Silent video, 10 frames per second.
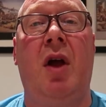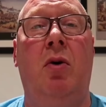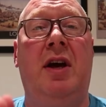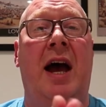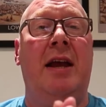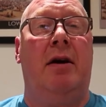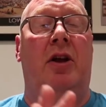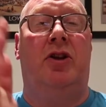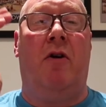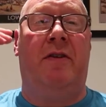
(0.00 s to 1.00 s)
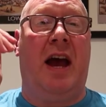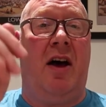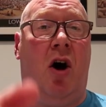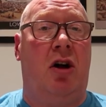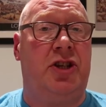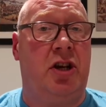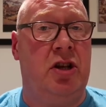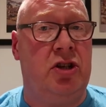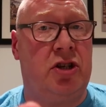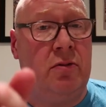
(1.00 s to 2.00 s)
Okay, and don't forget
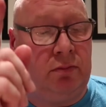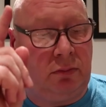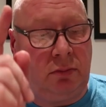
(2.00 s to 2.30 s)
Heartigans.